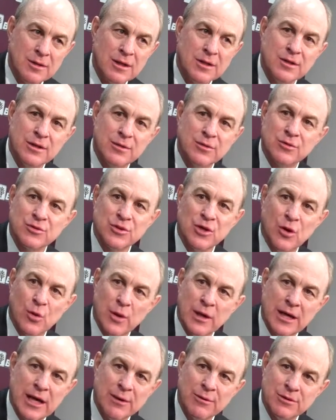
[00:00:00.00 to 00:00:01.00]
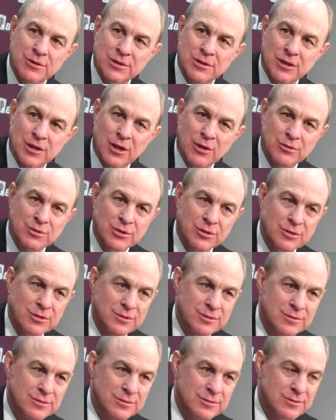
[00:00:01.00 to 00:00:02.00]
that there was no way I was going to go to
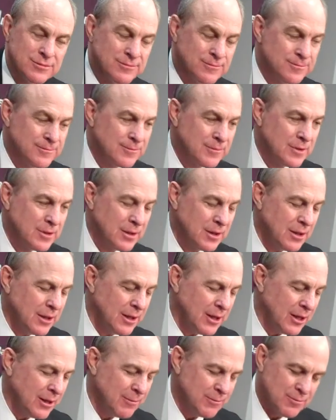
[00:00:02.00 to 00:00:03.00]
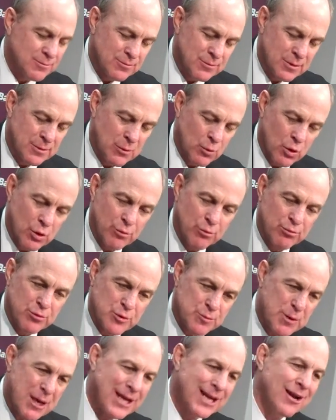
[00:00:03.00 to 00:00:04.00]
it. I mean, we're
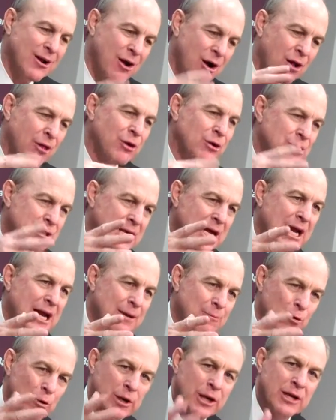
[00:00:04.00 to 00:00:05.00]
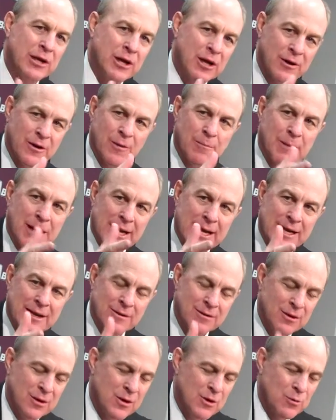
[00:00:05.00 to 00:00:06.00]
spending all our time working on our man.
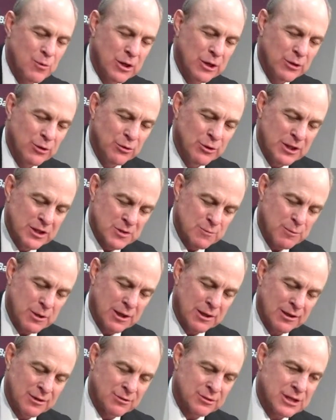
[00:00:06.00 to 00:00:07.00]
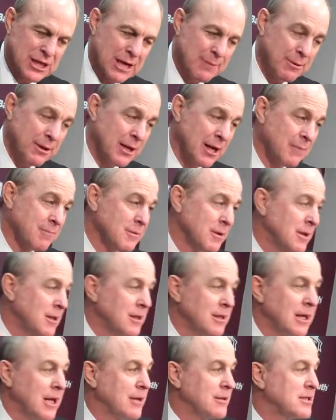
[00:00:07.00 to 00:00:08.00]
We do need to spend a little time. And
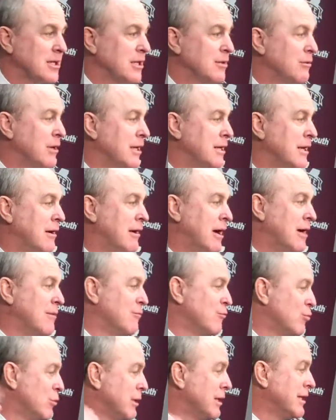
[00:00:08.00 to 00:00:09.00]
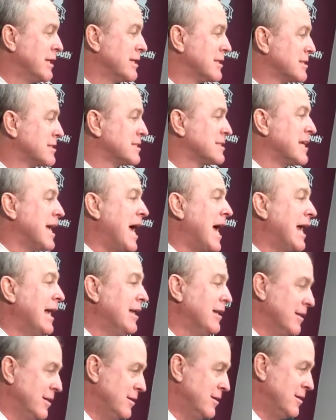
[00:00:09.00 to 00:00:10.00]
I tell you right now, I'm really
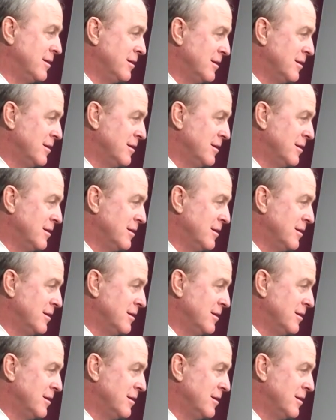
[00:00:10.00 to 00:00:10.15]
excited